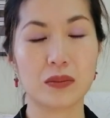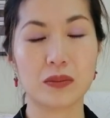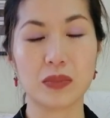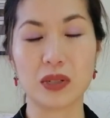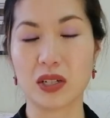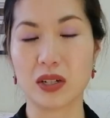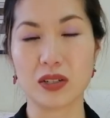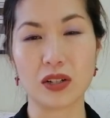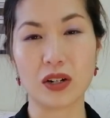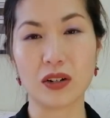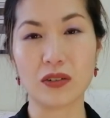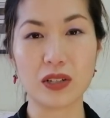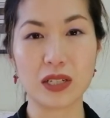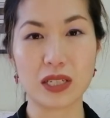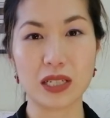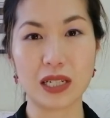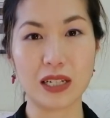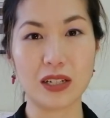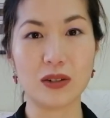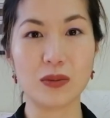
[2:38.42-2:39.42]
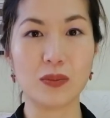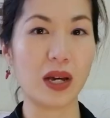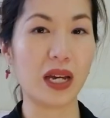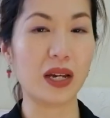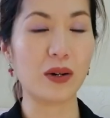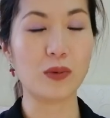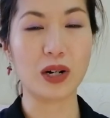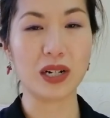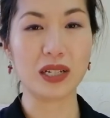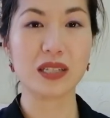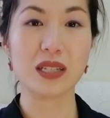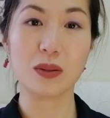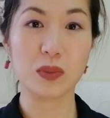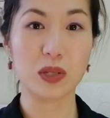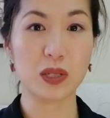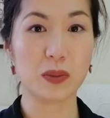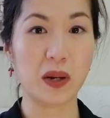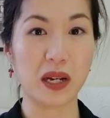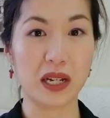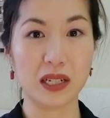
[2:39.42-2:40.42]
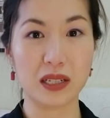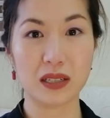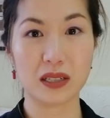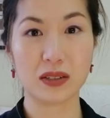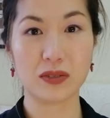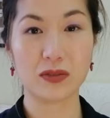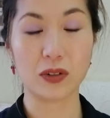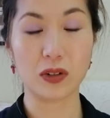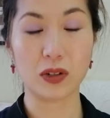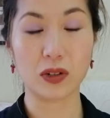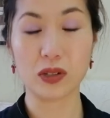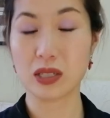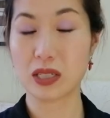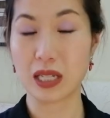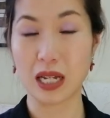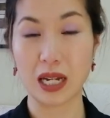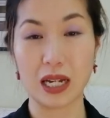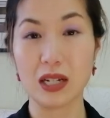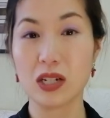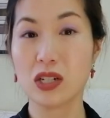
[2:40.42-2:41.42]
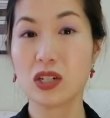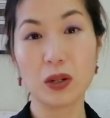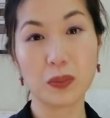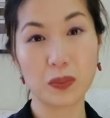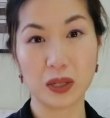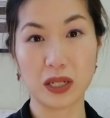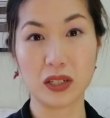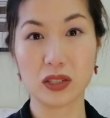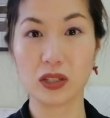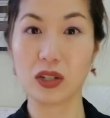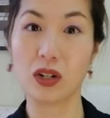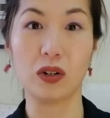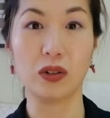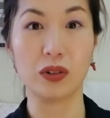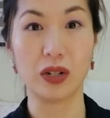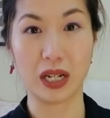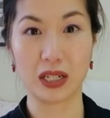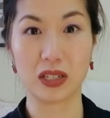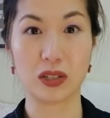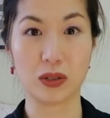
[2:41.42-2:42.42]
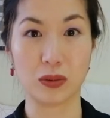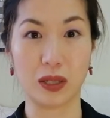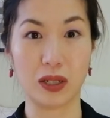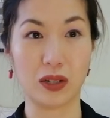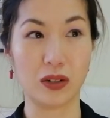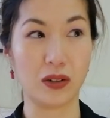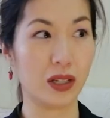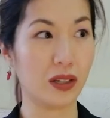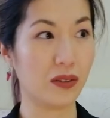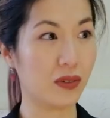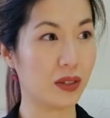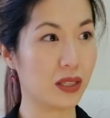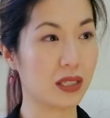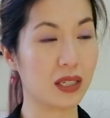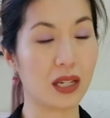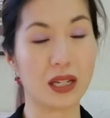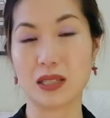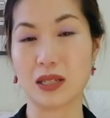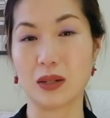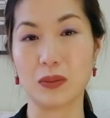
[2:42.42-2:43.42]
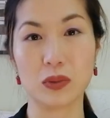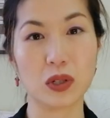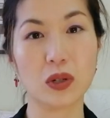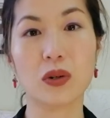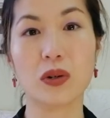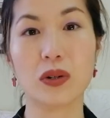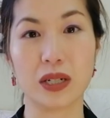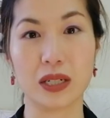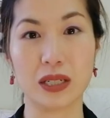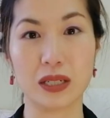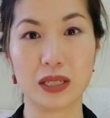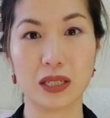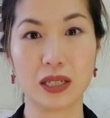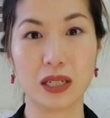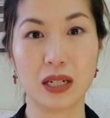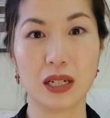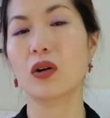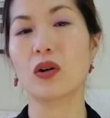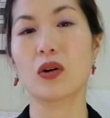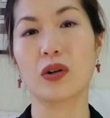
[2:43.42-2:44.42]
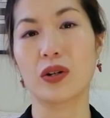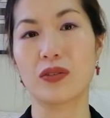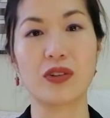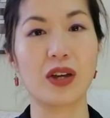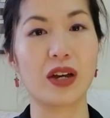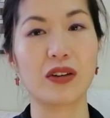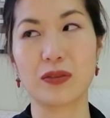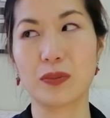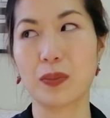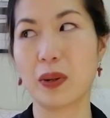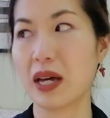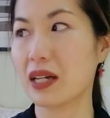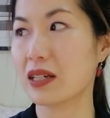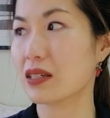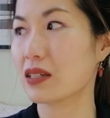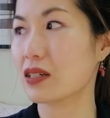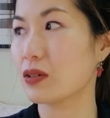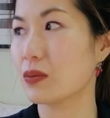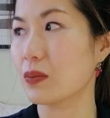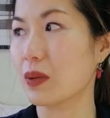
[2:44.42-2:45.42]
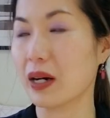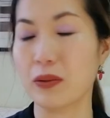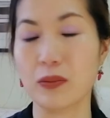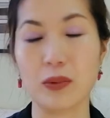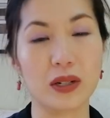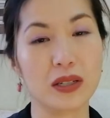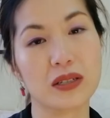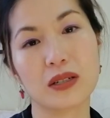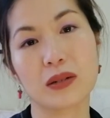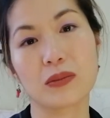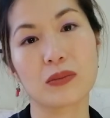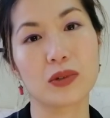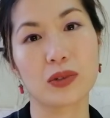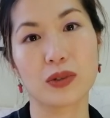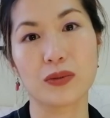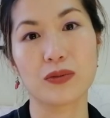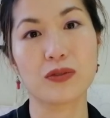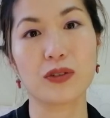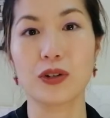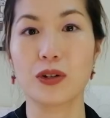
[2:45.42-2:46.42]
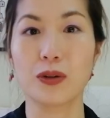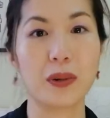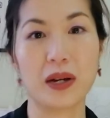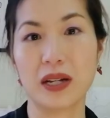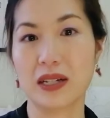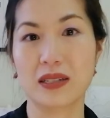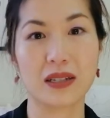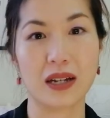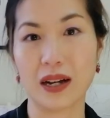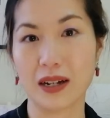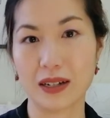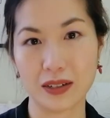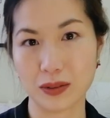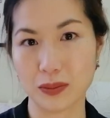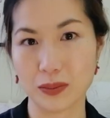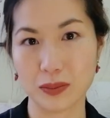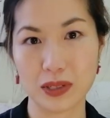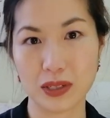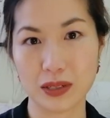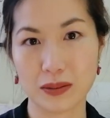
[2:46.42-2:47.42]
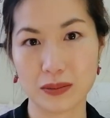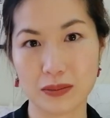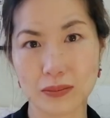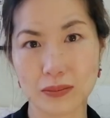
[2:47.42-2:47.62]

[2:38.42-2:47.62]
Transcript: because obviously you may want some space for, say, shopping to go next to it, or even, say, some toys. Or if you have a pet, you might want some room for your pet's items.